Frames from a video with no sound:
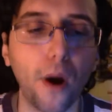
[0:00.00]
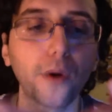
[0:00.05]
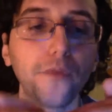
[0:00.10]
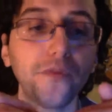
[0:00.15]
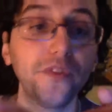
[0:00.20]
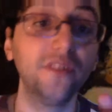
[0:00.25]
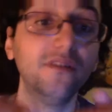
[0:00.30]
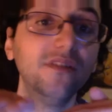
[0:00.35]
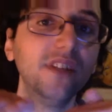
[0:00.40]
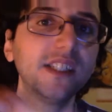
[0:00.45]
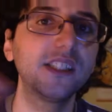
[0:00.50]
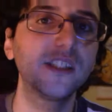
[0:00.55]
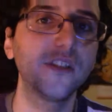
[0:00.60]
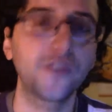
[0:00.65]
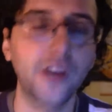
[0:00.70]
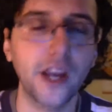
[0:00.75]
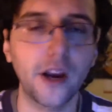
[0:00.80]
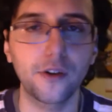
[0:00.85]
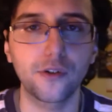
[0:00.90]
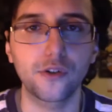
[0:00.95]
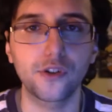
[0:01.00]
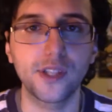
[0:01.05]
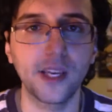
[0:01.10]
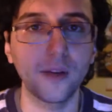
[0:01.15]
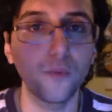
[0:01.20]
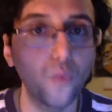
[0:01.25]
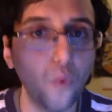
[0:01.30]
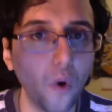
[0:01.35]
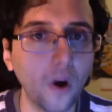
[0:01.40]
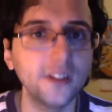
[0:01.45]
of the list of characters they
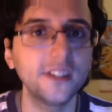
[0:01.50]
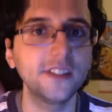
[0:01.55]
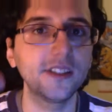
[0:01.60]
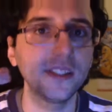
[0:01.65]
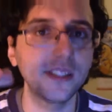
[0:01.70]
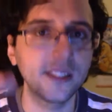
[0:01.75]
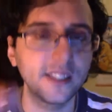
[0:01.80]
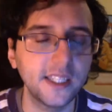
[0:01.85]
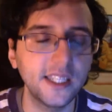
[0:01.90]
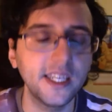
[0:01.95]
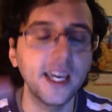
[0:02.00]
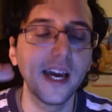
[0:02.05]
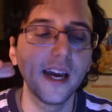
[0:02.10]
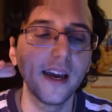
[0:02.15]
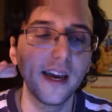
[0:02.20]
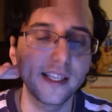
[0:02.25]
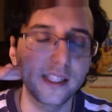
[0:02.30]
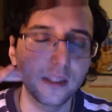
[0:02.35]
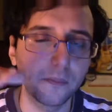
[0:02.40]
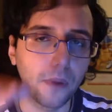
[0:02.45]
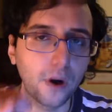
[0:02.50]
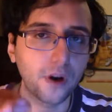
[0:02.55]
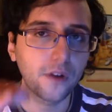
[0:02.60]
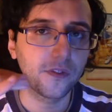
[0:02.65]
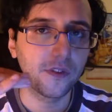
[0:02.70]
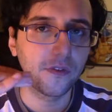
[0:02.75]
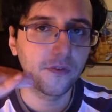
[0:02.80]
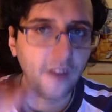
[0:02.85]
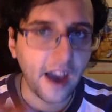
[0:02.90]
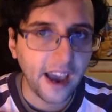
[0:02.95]
wanted to see as a part of
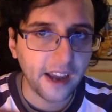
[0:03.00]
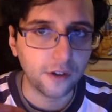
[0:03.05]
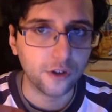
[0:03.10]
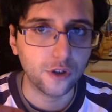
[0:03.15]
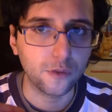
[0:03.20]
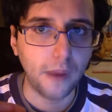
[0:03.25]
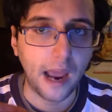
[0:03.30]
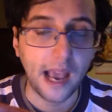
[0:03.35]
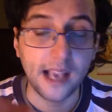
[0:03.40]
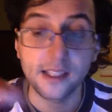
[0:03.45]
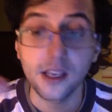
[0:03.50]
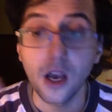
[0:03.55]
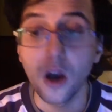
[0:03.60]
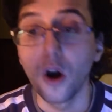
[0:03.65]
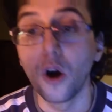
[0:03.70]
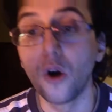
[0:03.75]
the Fighter's Pass.